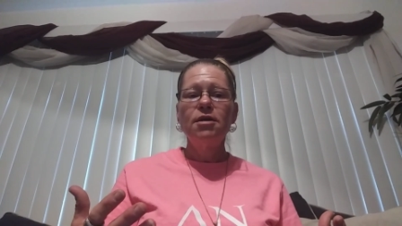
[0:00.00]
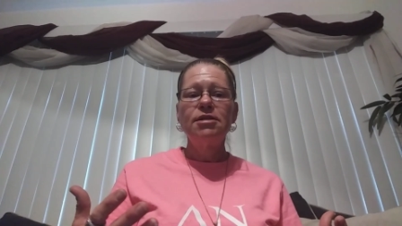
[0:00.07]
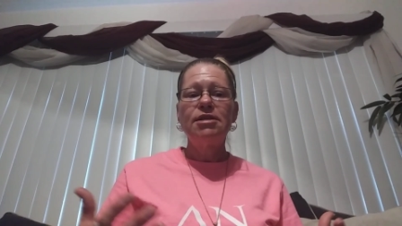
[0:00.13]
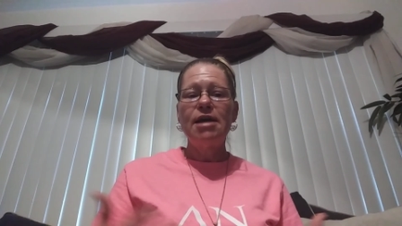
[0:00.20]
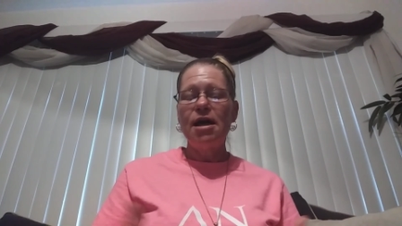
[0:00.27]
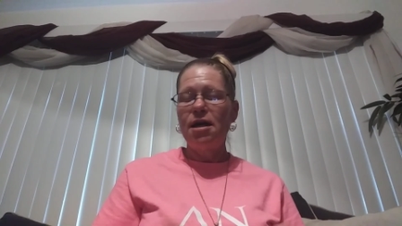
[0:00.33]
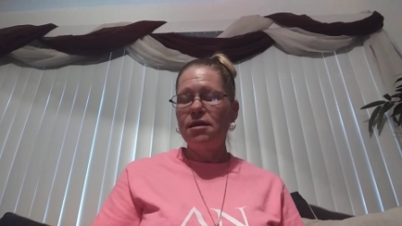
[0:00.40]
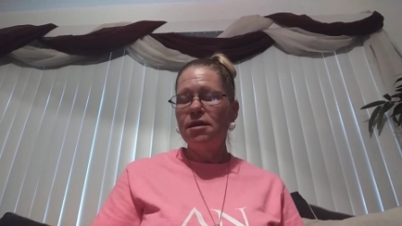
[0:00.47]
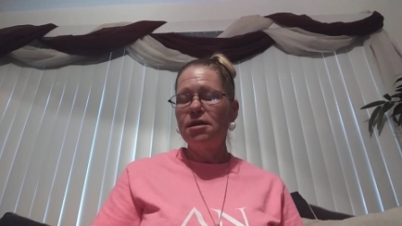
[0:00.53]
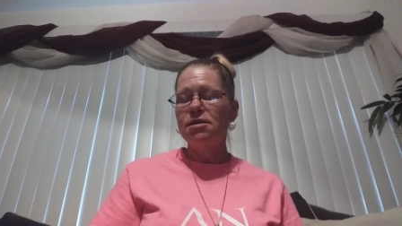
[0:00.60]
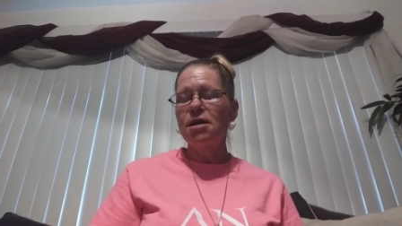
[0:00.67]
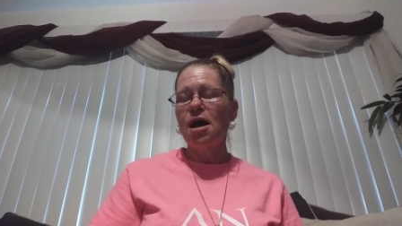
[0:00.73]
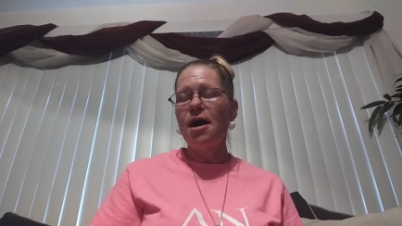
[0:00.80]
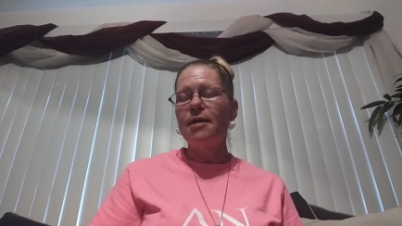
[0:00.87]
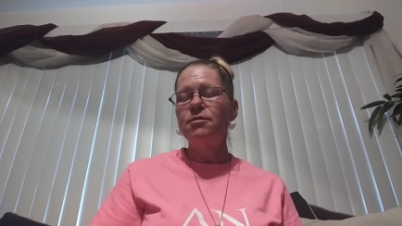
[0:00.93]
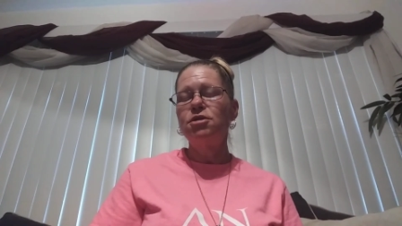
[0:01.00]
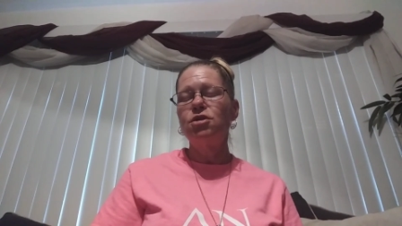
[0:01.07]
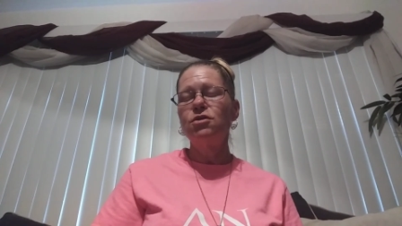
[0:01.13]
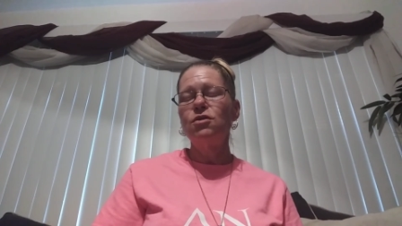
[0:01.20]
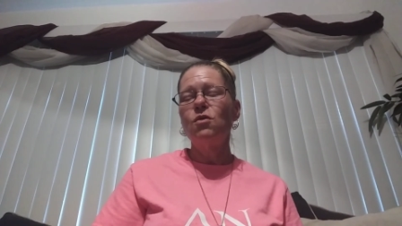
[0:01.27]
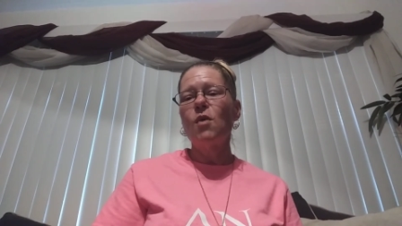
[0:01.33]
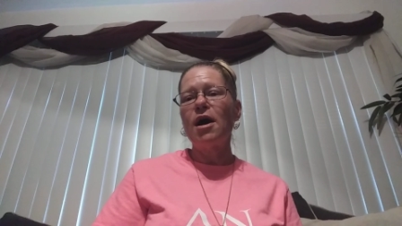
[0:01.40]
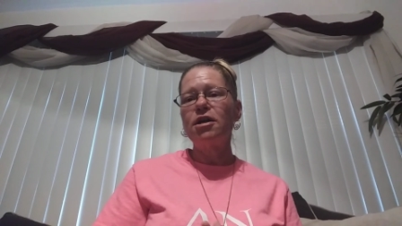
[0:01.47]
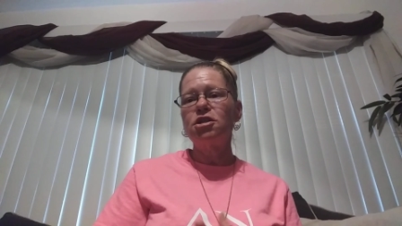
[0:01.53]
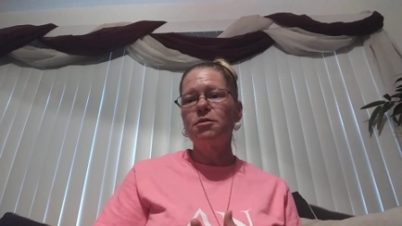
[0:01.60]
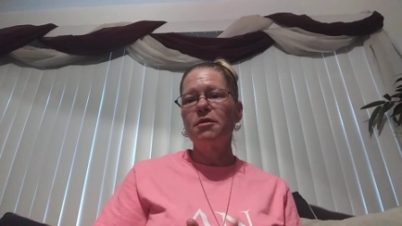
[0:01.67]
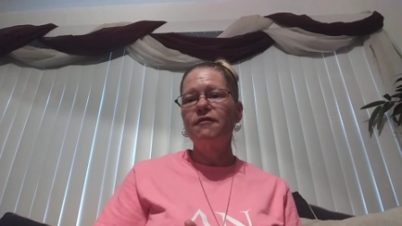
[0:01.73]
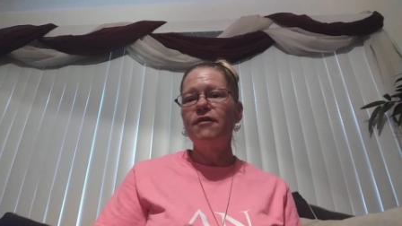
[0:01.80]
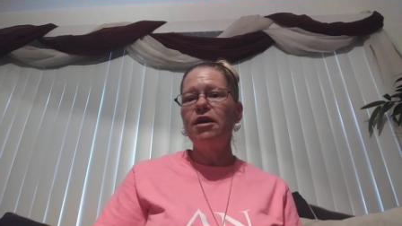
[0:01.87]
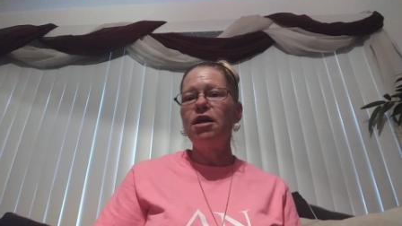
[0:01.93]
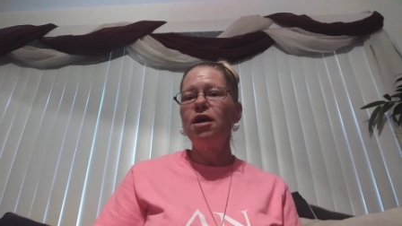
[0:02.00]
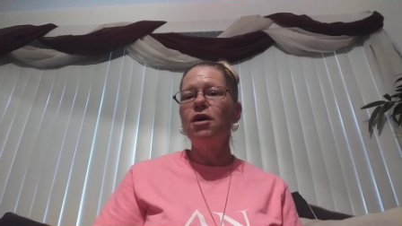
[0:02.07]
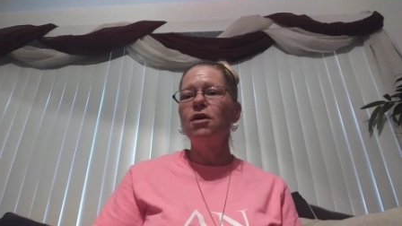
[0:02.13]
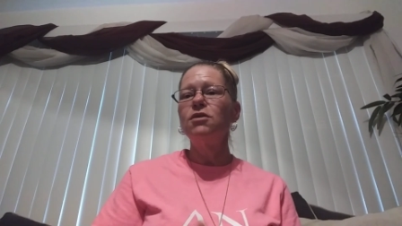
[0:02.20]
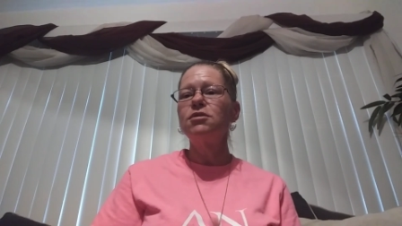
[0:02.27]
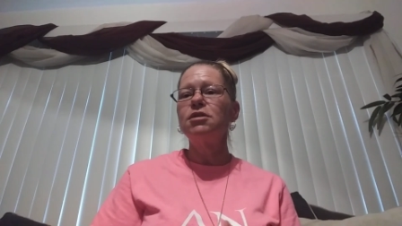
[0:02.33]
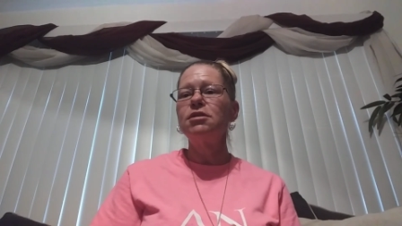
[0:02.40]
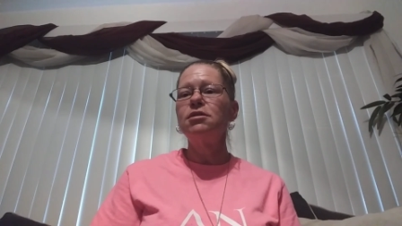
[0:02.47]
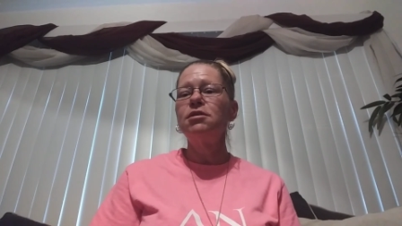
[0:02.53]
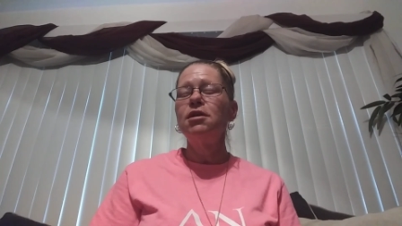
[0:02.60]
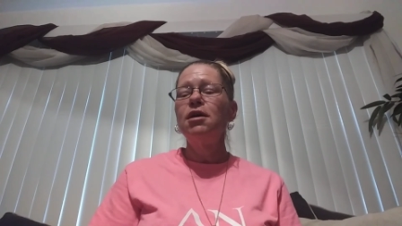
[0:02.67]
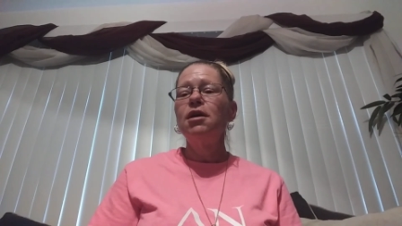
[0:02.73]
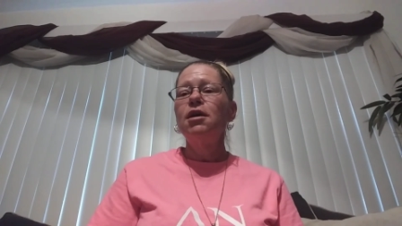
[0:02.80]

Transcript: taking the time to watch my videos and